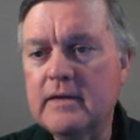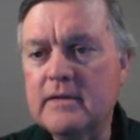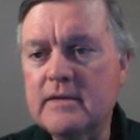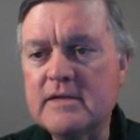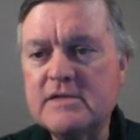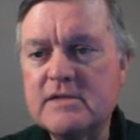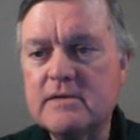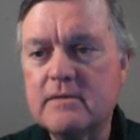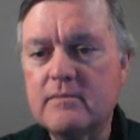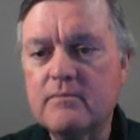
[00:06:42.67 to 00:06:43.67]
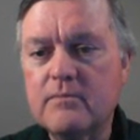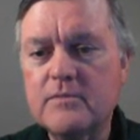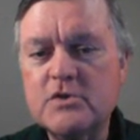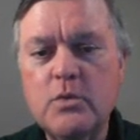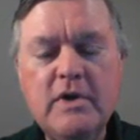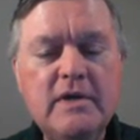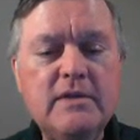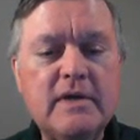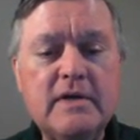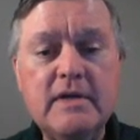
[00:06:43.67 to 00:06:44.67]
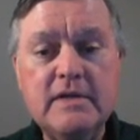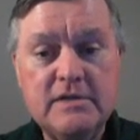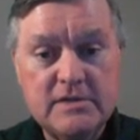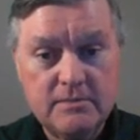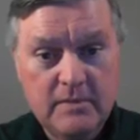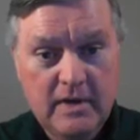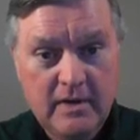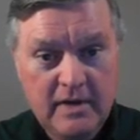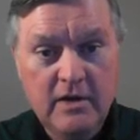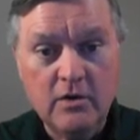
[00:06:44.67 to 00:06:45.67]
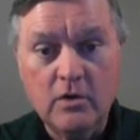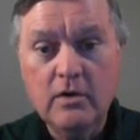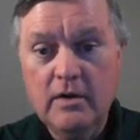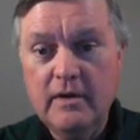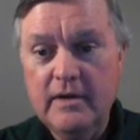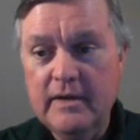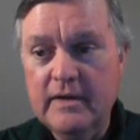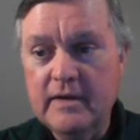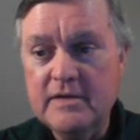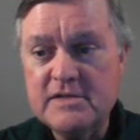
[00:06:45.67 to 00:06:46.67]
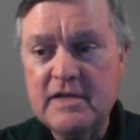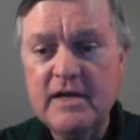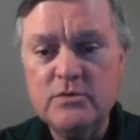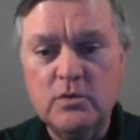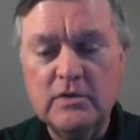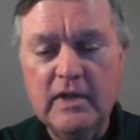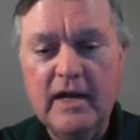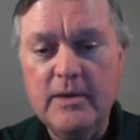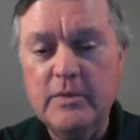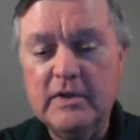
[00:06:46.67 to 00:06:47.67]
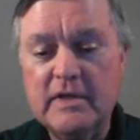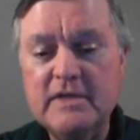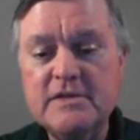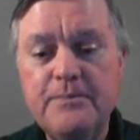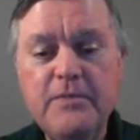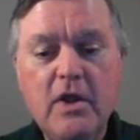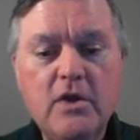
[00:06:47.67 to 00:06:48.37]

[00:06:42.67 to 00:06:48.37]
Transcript: in this screen than it is here in scheduled liabilities.